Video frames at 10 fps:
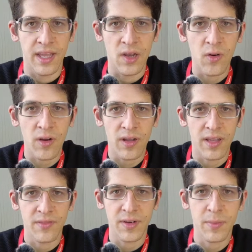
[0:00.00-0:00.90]
Hello
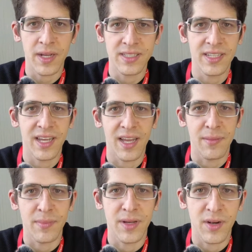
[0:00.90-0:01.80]
everybody,
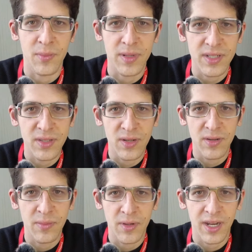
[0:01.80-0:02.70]
I'm
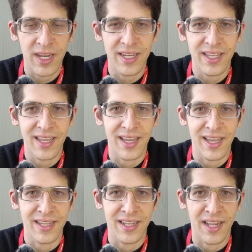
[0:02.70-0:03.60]
Roberto Morelli,
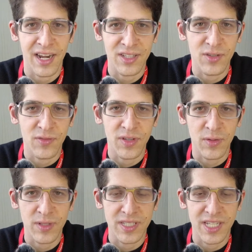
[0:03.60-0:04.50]
a radio
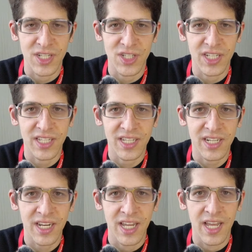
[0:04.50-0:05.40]
frequency engineer.
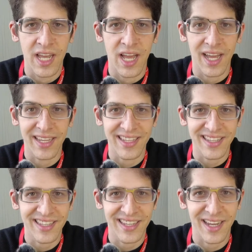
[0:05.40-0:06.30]

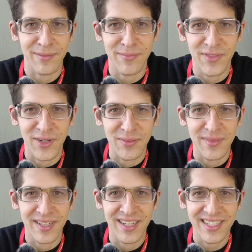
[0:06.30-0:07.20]
I come
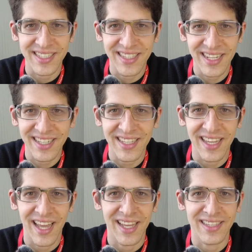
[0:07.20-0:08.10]
from Italy
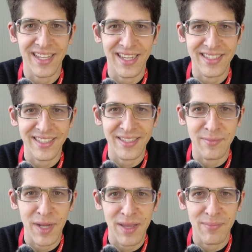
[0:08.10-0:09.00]
and I
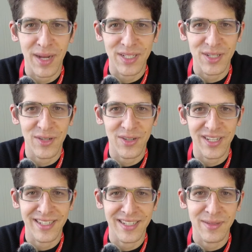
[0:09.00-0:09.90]
did my bachelor
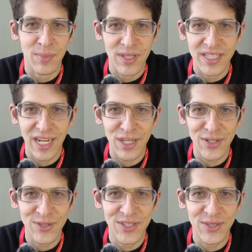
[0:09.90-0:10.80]
in
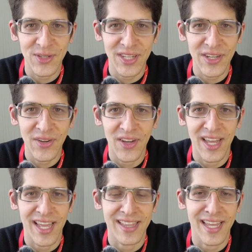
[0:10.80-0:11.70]
Politecnico di Torino,
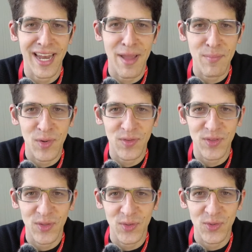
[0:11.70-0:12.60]
and then I
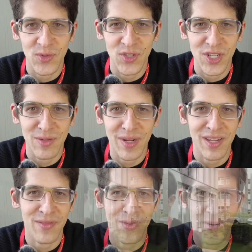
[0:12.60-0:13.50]
moved to Germany